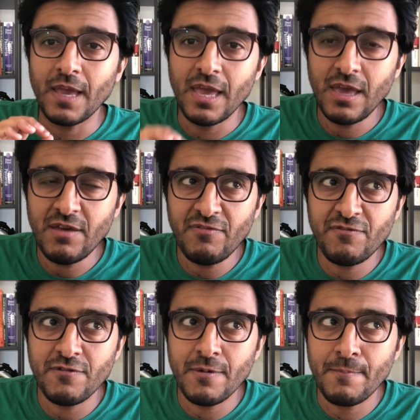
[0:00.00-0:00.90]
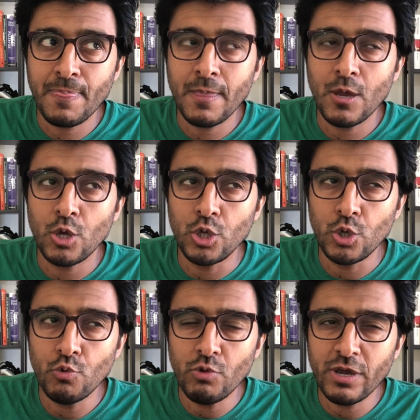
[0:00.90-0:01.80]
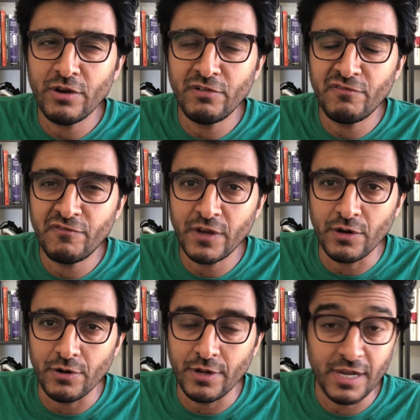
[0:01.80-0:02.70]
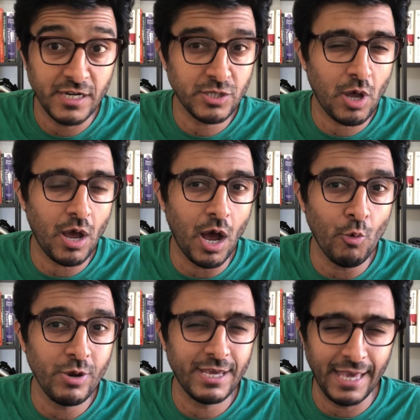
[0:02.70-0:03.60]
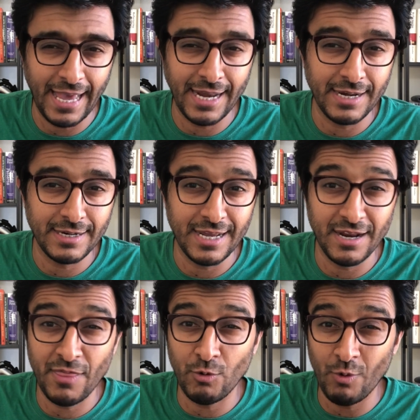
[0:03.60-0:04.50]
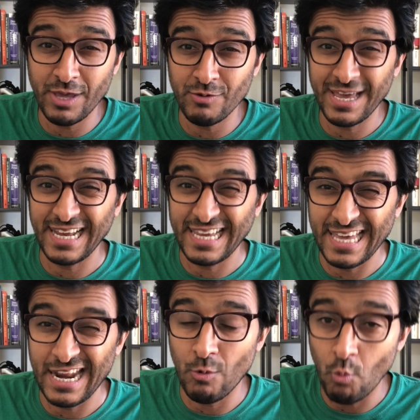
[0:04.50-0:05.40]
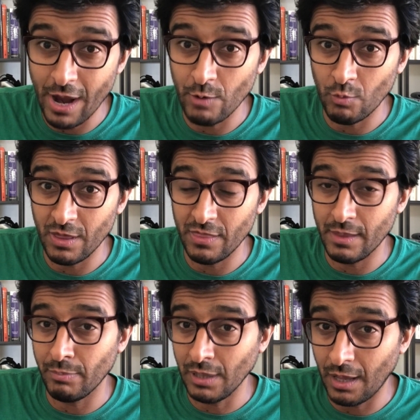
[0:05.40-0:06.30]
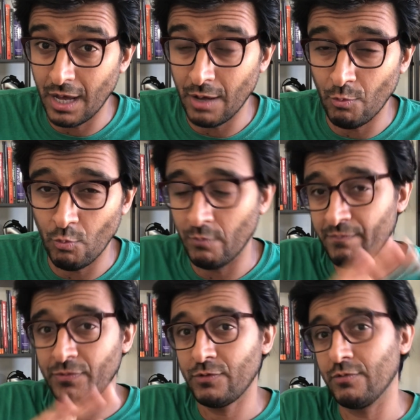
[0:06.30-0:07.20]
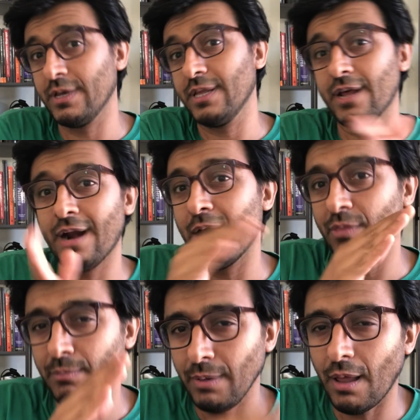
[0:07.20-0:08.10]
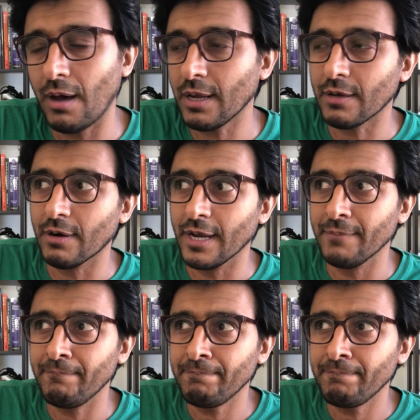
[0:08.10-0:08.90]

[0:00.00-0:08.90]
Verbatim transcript: if you configured, here's how we can, another way you can get away with the block, to get around the block, right?